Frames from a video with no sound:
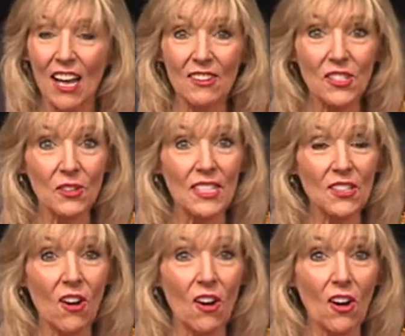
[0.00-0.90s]
So these
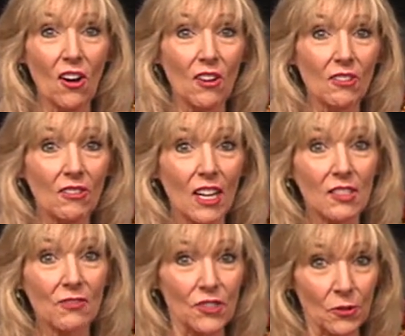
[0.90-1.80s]
are
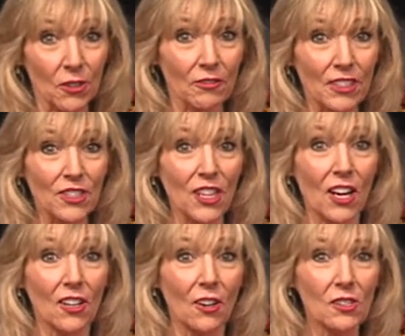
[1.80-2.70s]
swordfish
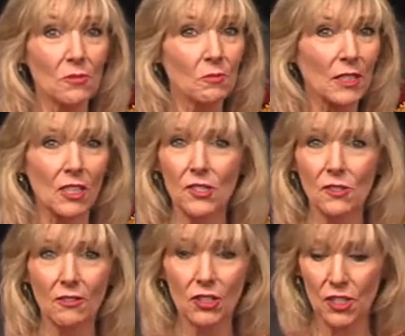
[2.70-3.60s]
tacos because
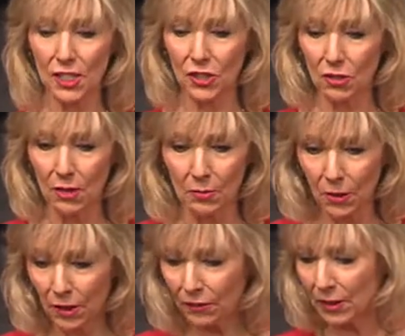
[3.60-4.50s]
swordfish is such a
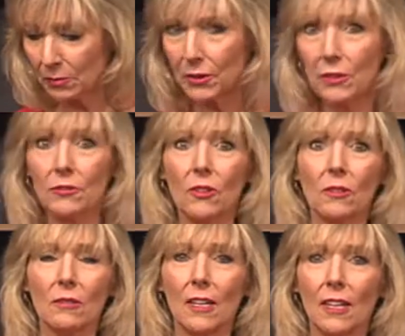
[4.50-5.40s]
perfect,
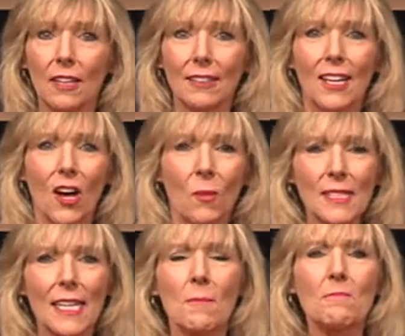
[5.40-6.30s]
beautiful,
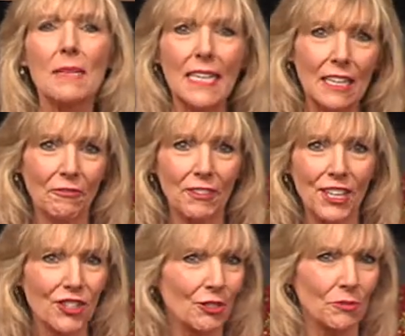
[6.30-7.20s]
almost like a meaty
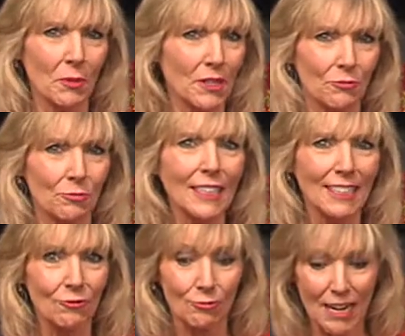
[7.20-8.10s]
fish, which is really
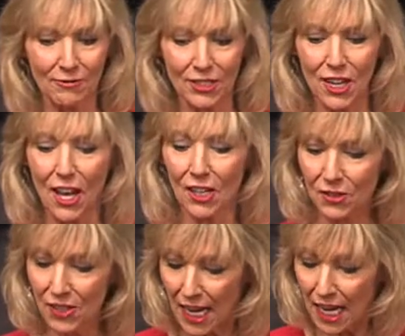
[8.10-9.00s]
great for
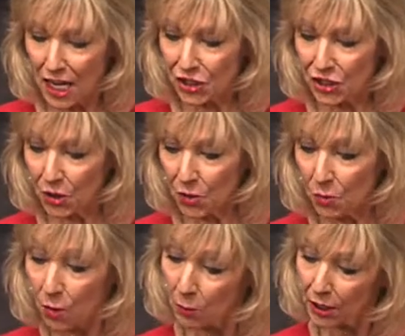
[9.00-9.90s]
tacos. So
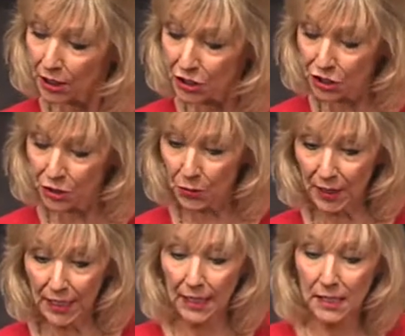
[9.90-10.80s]
what we're going to do
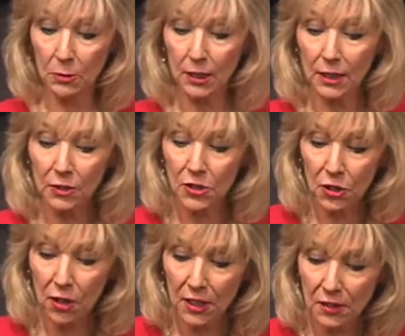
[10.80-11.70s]
is put a little
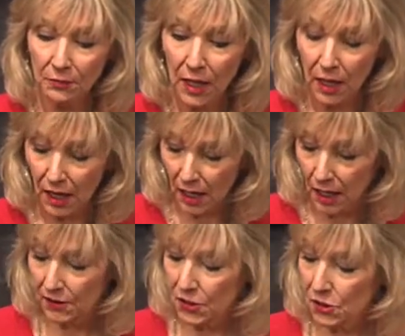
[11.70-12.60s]
salt
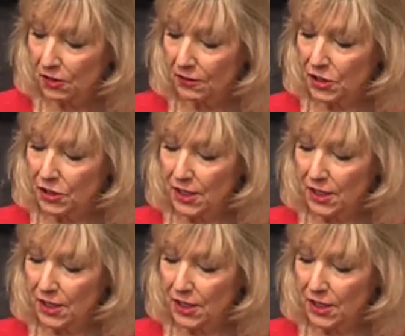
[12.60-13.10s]
on the swordfish, and you